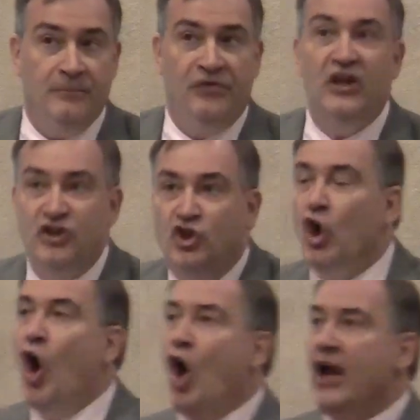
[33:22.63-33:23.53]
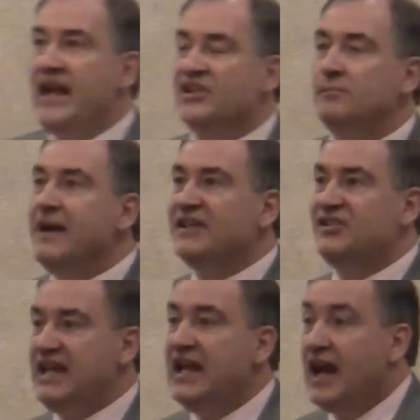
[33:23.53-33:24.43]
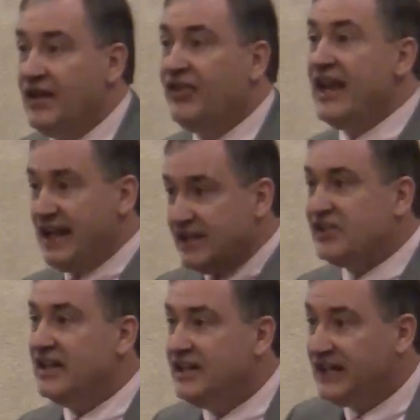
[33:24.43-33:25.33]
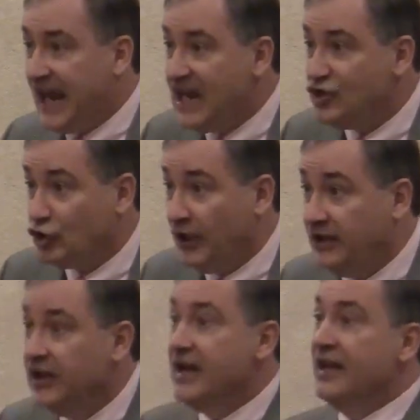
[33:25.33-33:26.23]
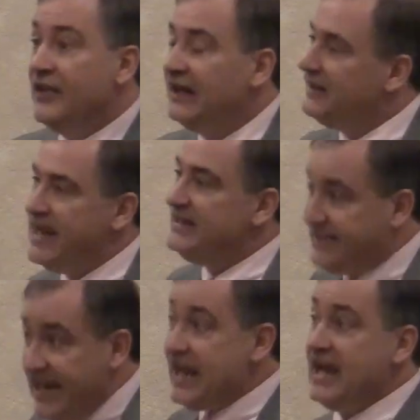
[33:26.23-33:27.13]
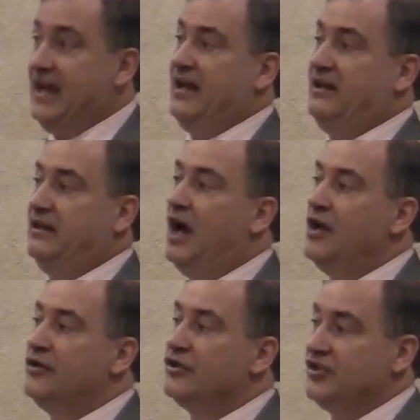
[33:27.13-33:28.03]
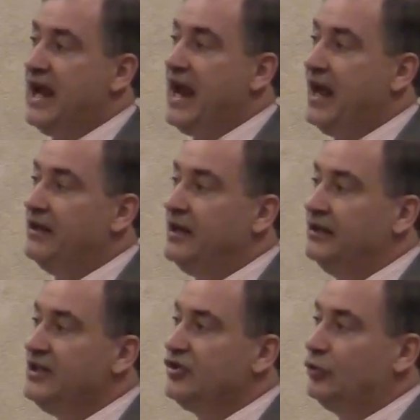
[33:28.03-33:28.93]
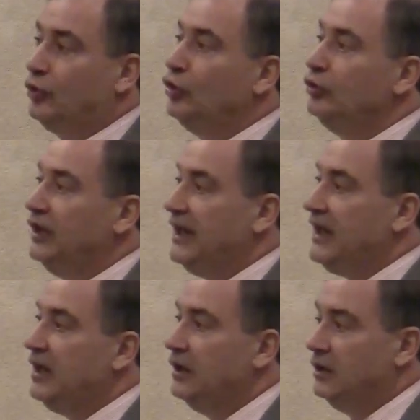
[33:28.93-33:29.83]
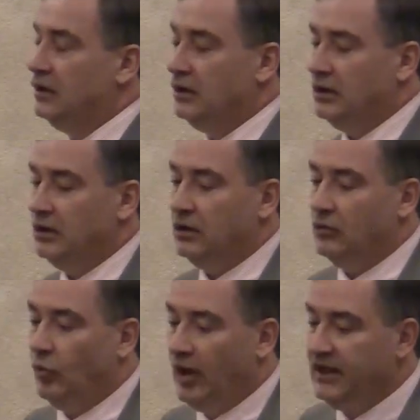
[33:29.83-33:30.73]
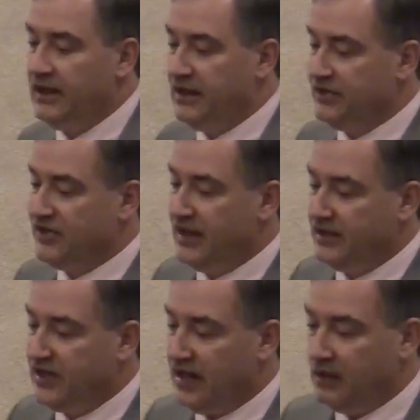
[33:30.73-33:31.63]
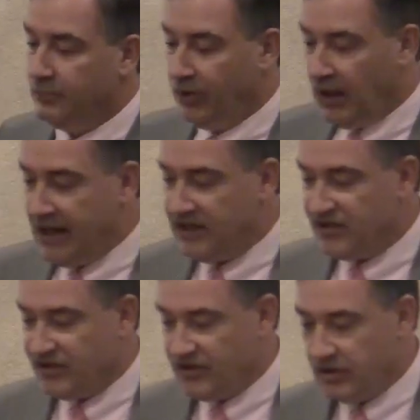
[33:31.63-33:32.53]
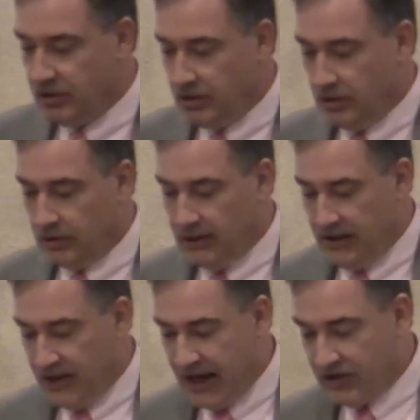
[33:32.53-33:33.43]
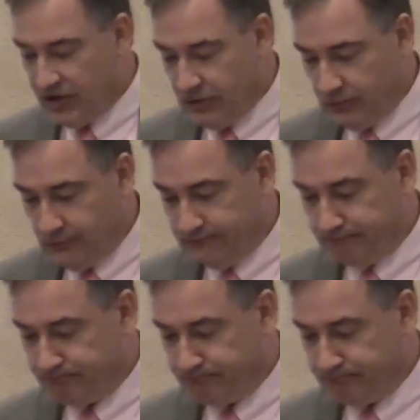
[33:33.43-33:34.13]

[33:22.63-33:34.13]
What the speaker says: The joy is mixed in, I think, as an indication that they did understand, at least crudely, what it is that had taken place in that tomb.